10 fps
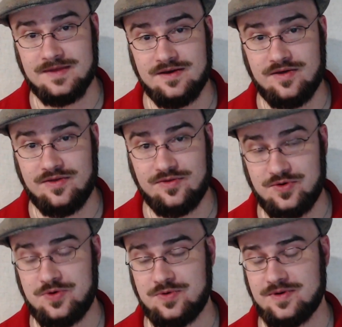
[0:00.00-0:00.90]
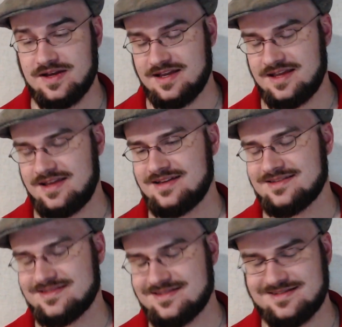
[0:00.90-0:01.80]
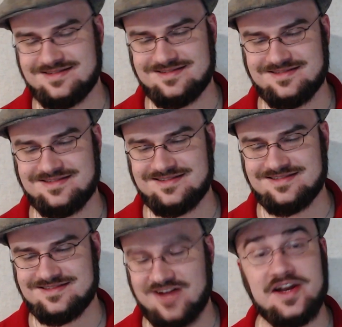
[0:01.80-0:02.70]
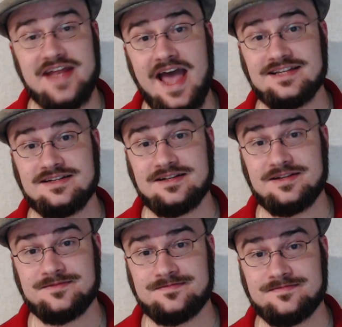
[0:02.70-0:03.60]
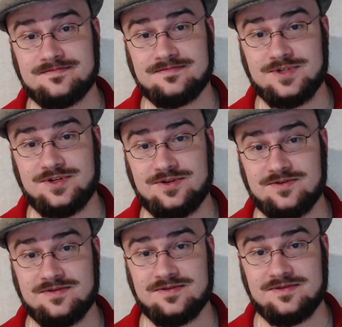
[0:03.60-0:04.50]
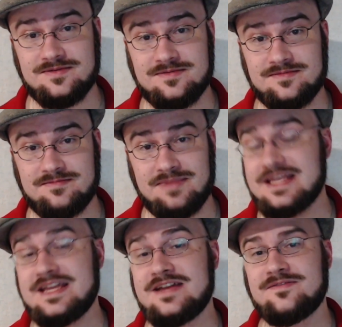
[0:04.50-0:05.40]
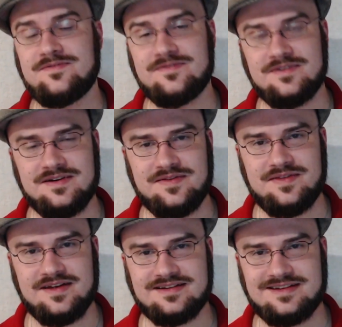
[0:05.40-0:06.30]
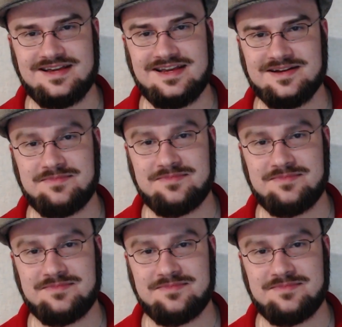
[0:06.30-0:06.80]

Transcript: through his audacity to believe that he can be